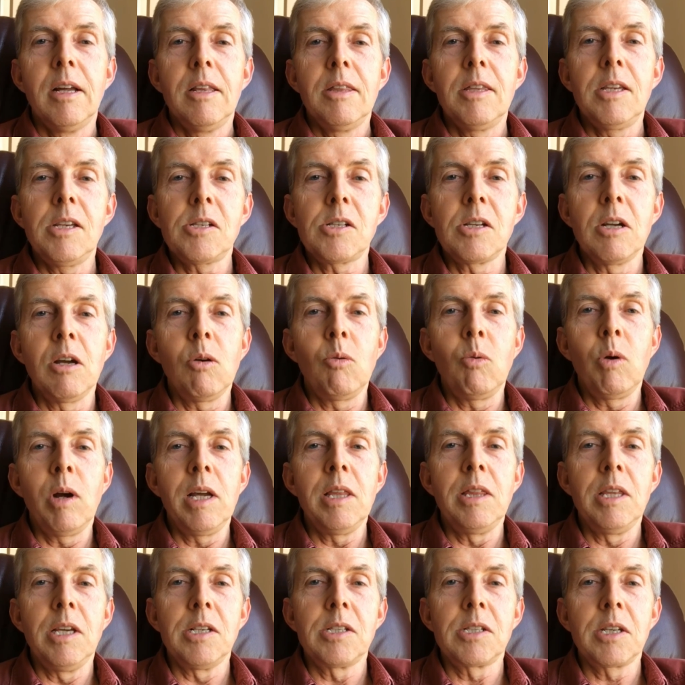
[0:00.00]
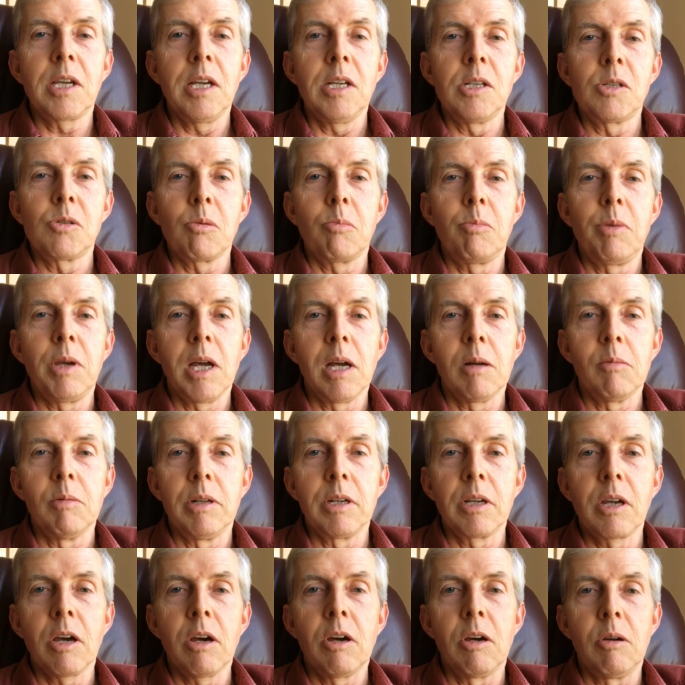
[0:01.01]
There's no way these kids would be able to
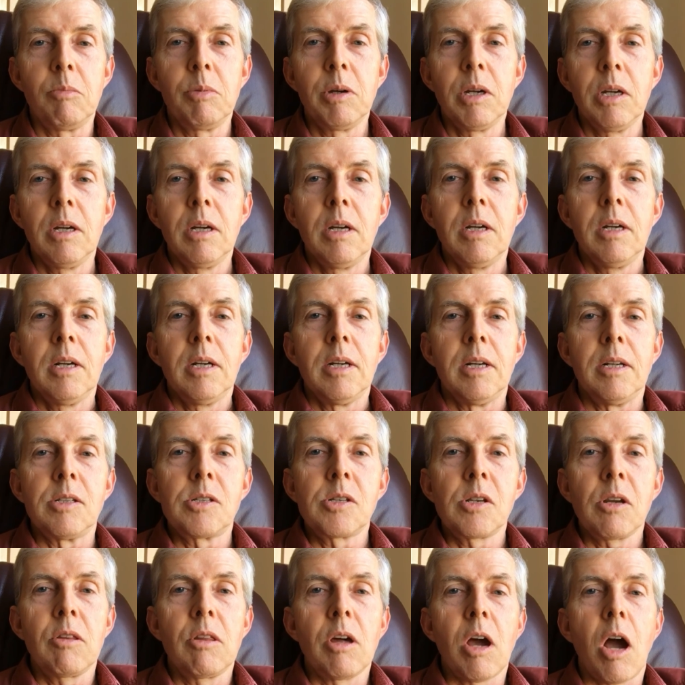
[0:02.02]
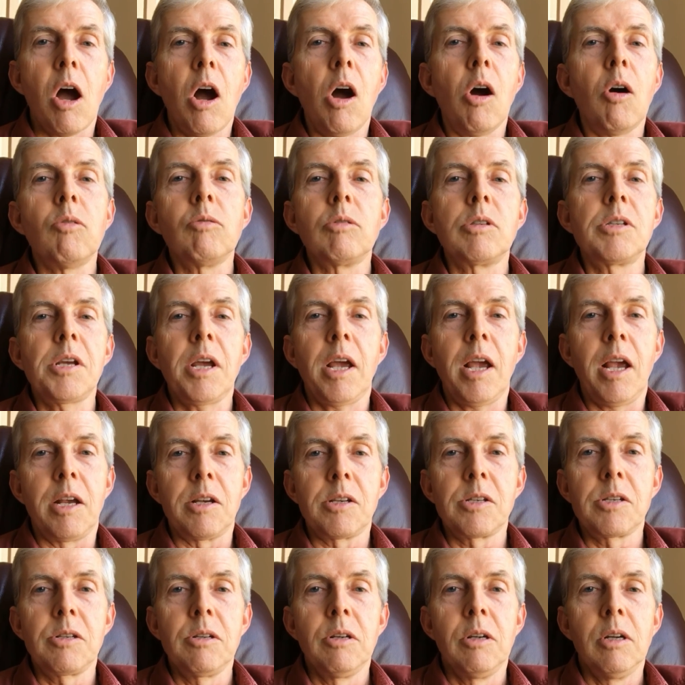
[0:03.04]
cope. And so the whole
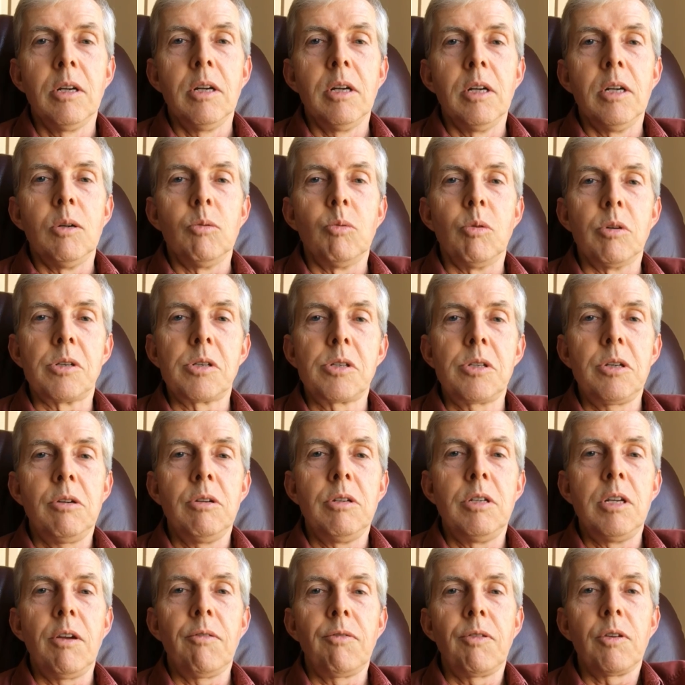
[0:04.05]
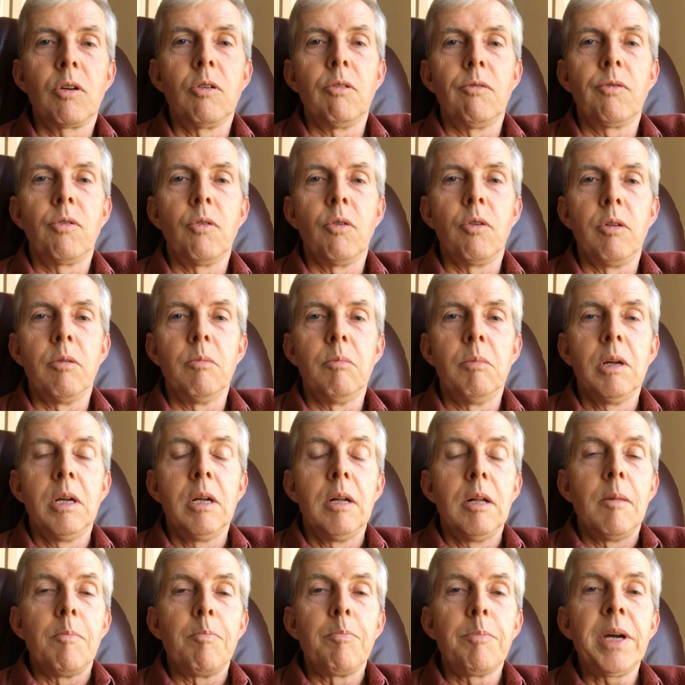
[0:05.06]
test was too difficult for them.
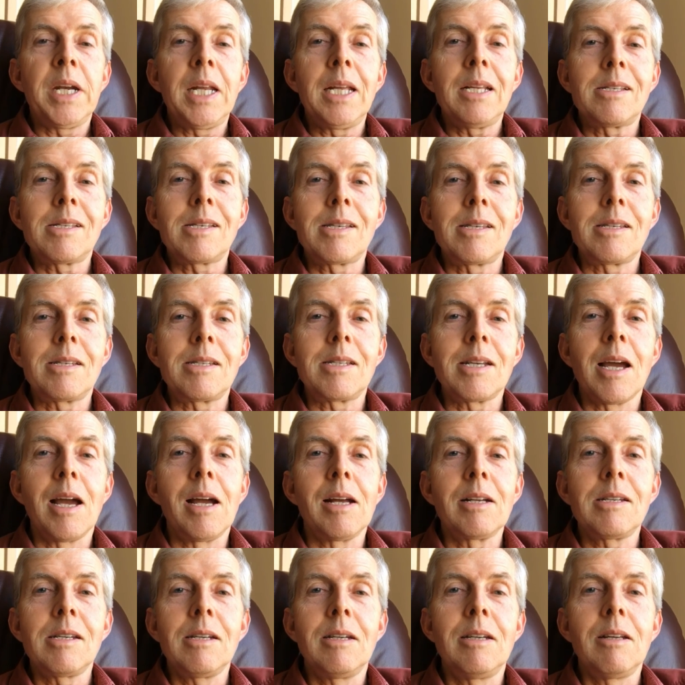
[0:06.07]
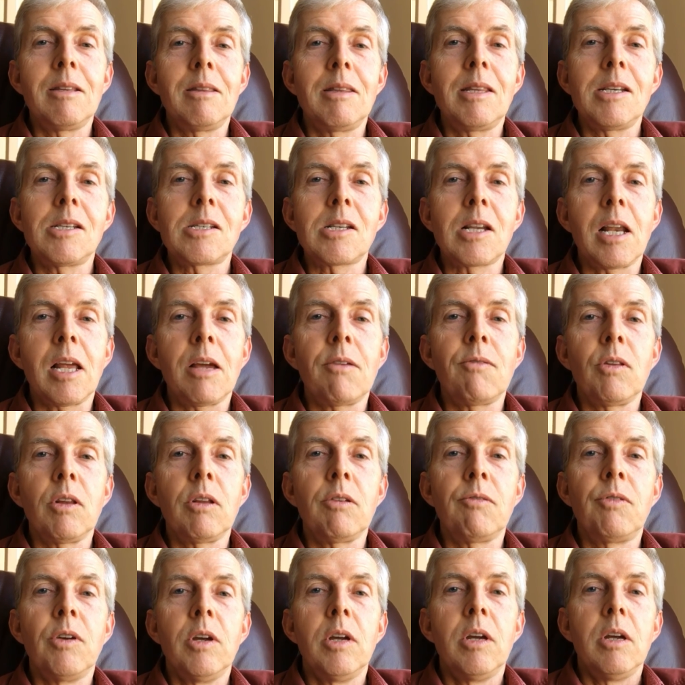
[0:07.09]
But it started at this level
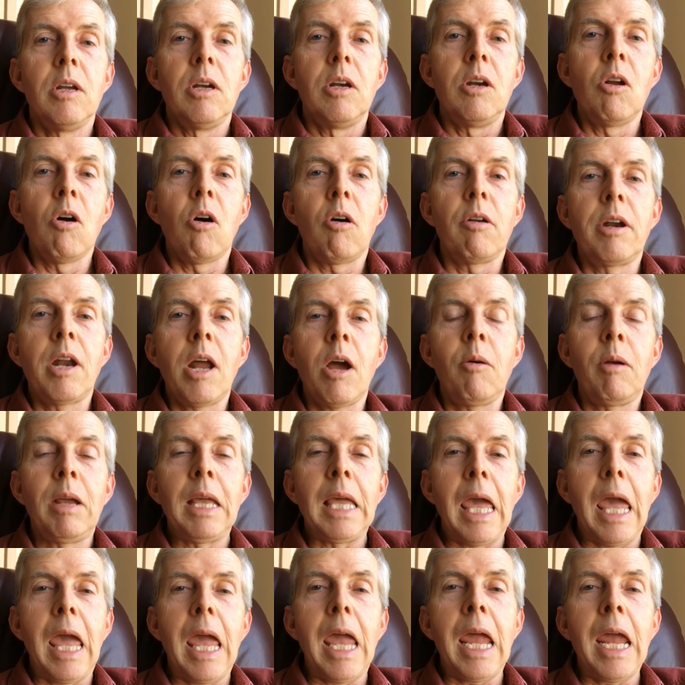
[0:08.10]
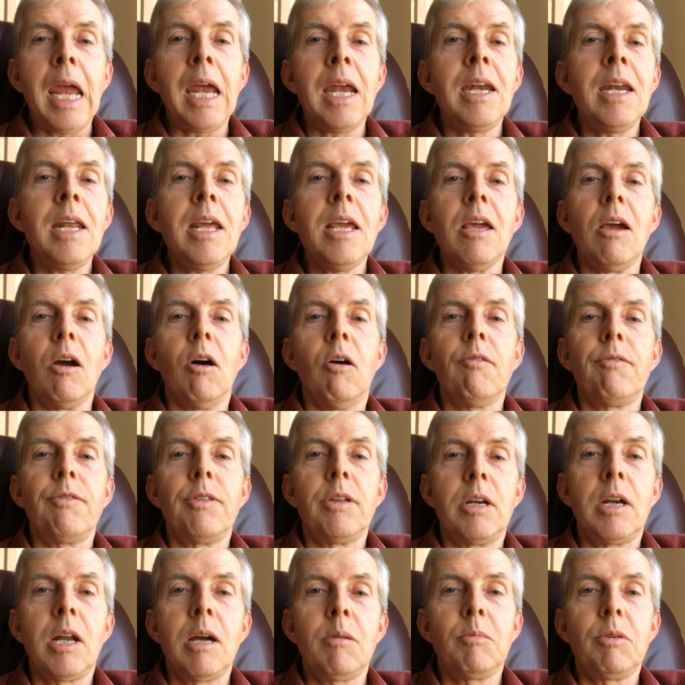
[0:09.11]
of not knowing any of the
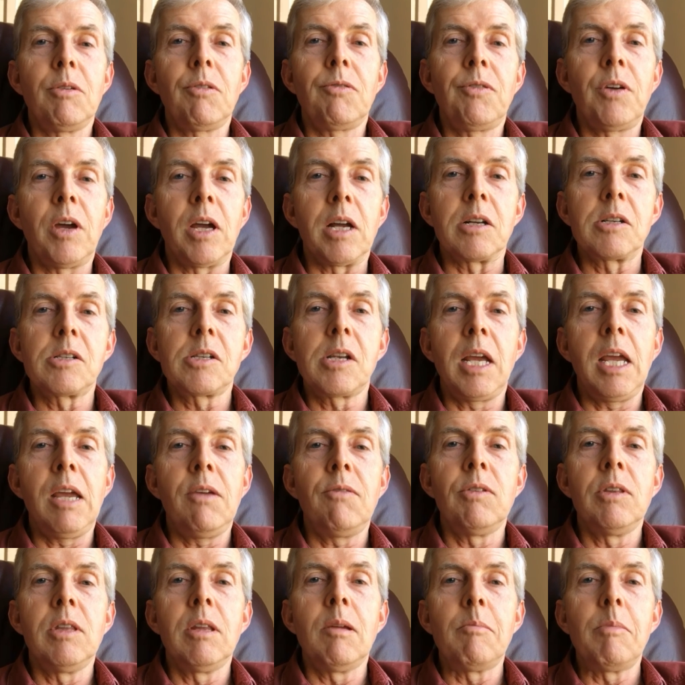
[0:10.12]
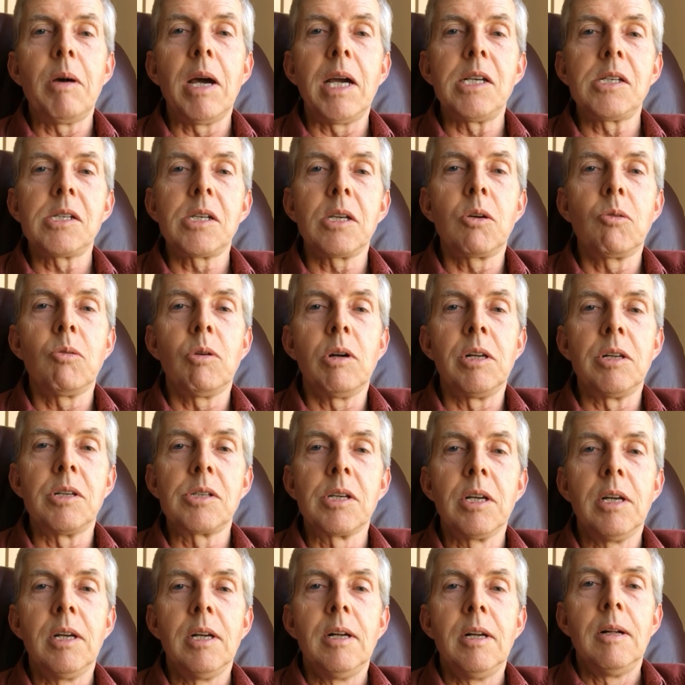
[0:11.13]
number facts, even the basic ones
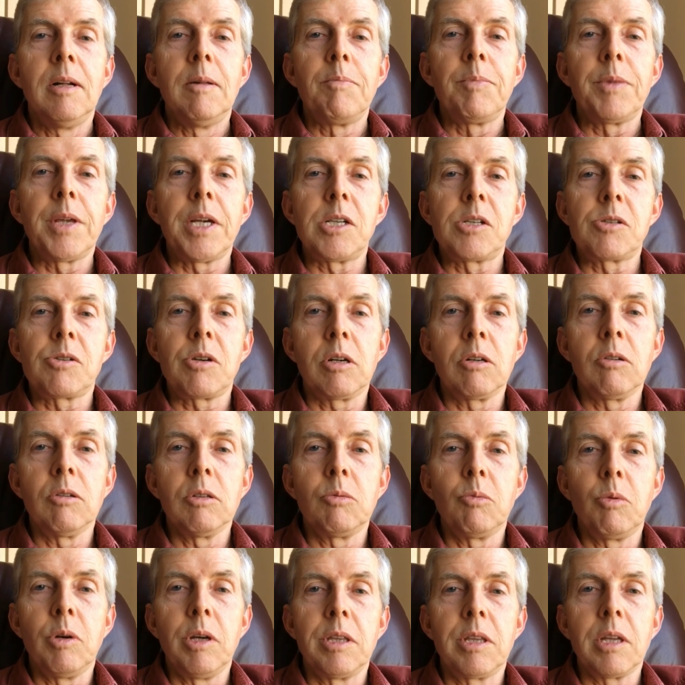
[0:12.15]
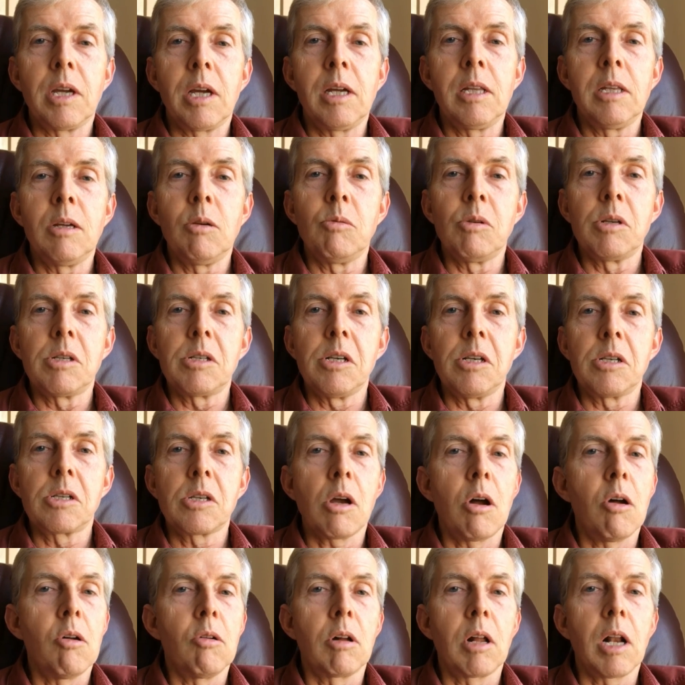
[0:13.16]
they struggled with. And there was this
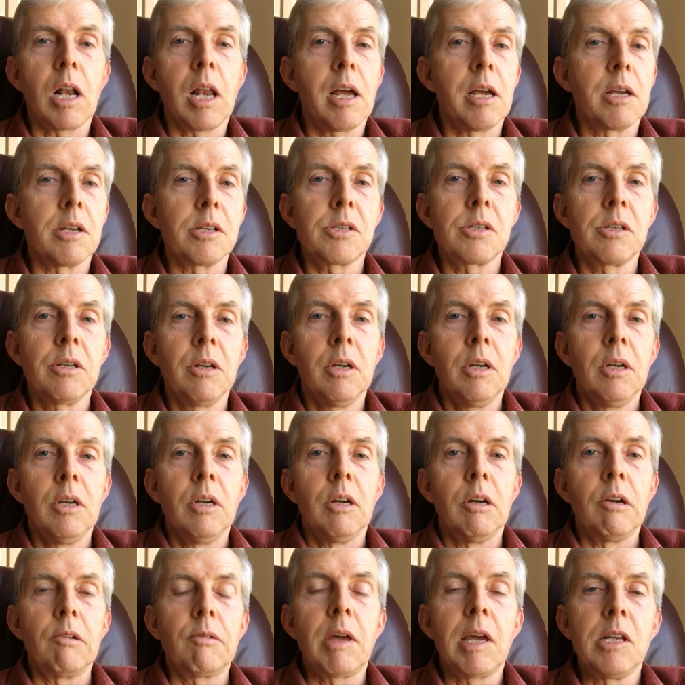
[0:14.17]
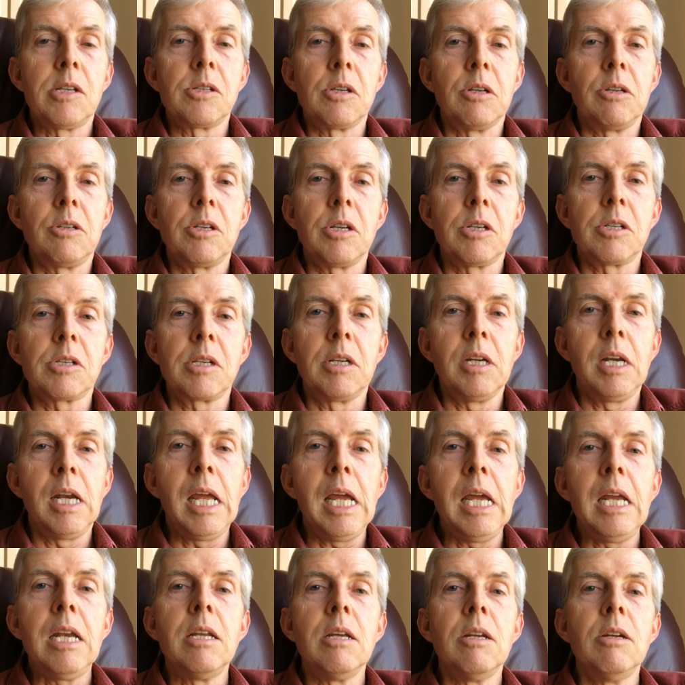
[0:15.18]
whole class of kids that just
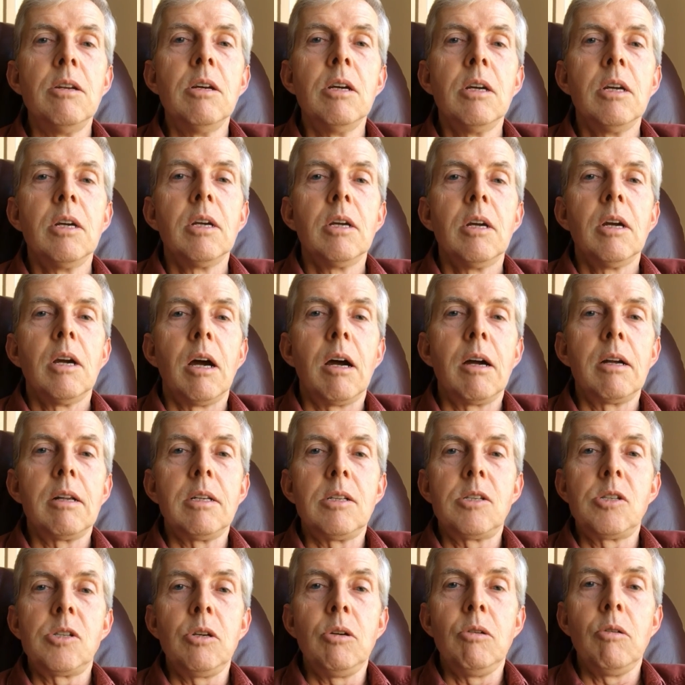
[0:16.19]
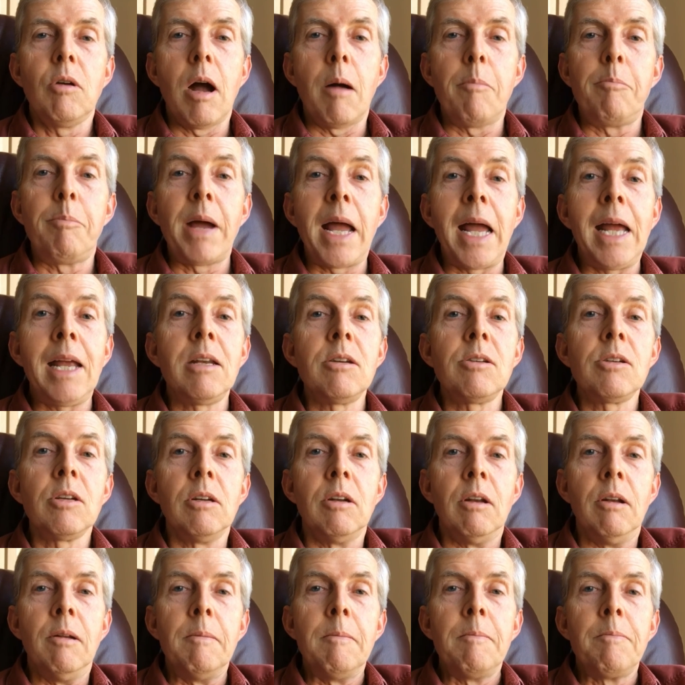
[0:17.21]
needed to
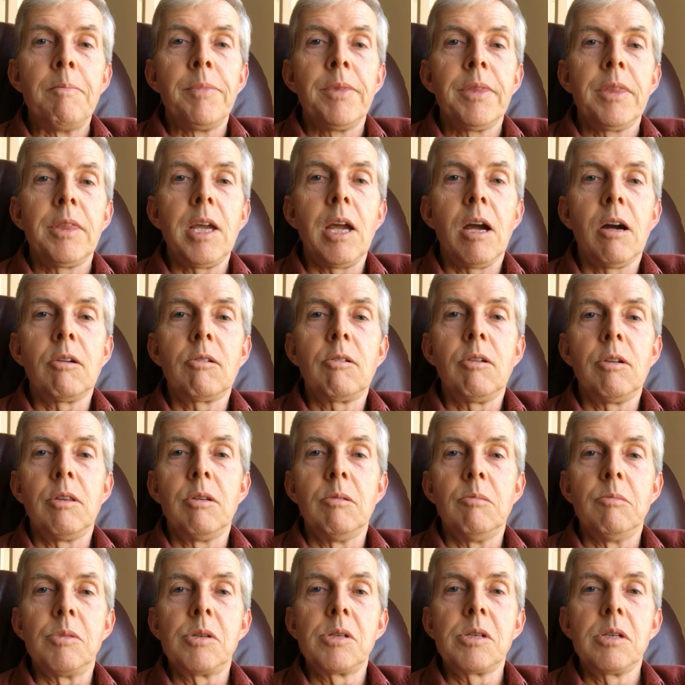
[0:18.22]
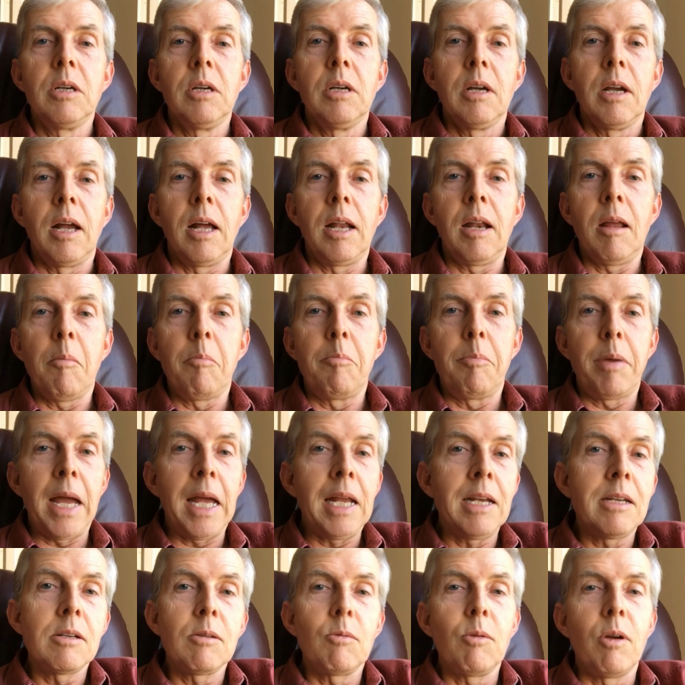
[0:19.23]
abandon the algorithms and
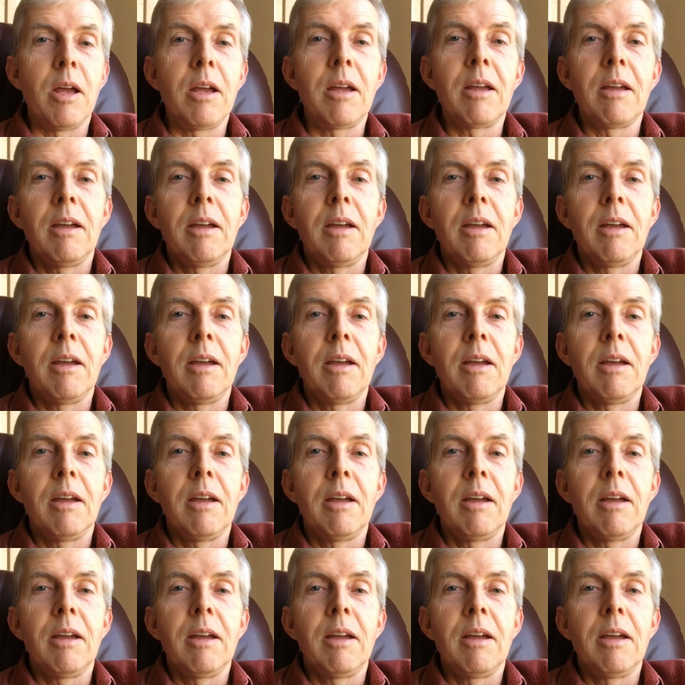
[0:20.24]
abandon,